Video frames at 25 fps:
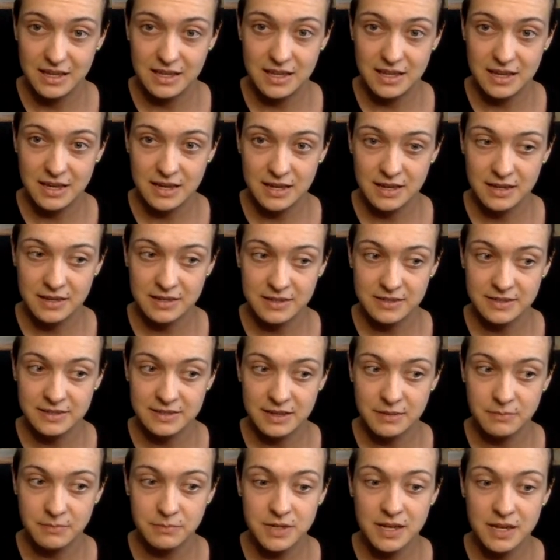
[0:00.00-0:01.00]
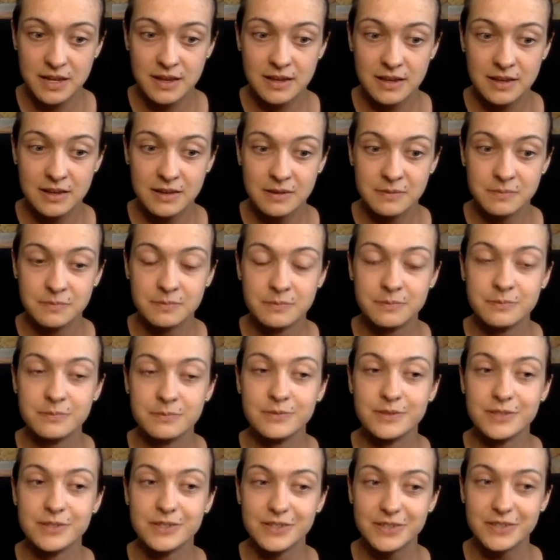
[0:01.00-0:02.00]
yeah,
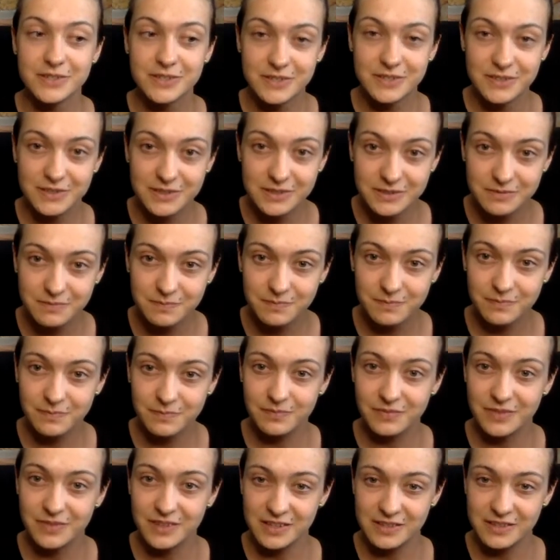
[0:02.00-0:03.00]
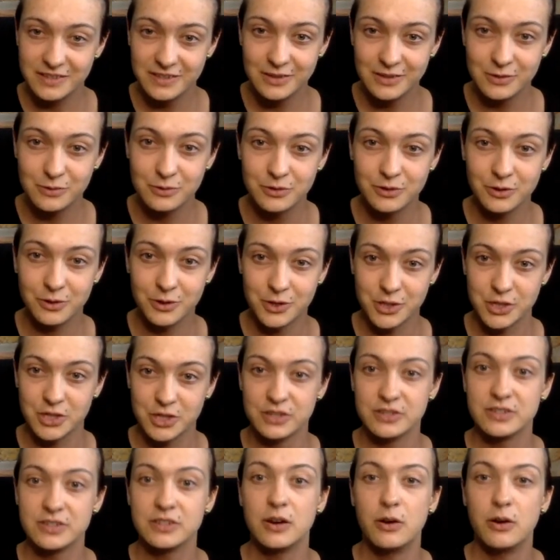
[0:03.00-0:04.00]
sometimes these two
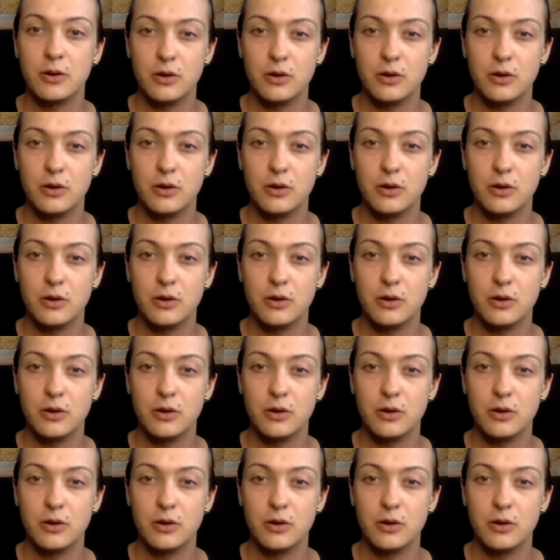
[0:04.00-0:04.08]
searches